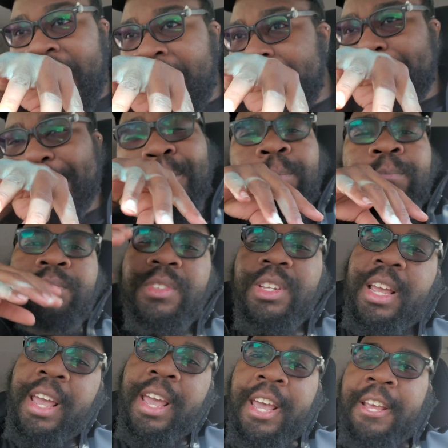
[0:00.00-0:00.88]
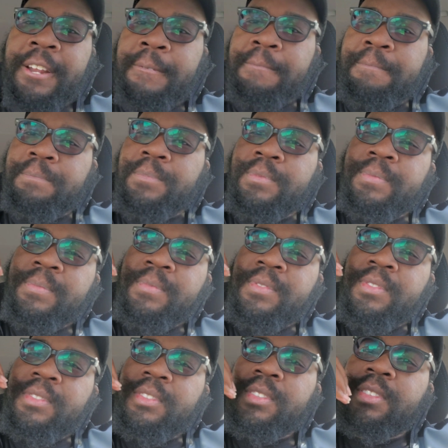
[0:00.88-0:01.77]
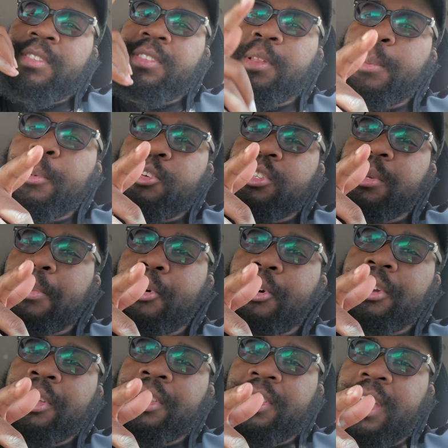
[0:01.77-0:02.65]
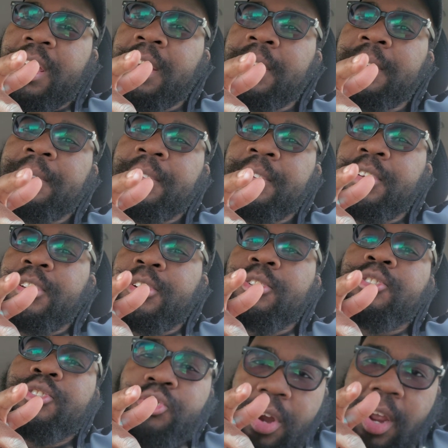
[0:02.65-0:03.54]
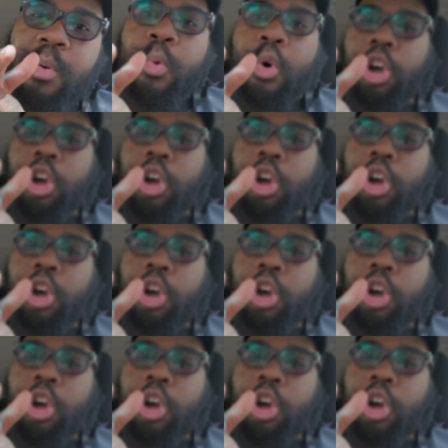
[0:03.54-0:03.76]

like, and the most important thing, drink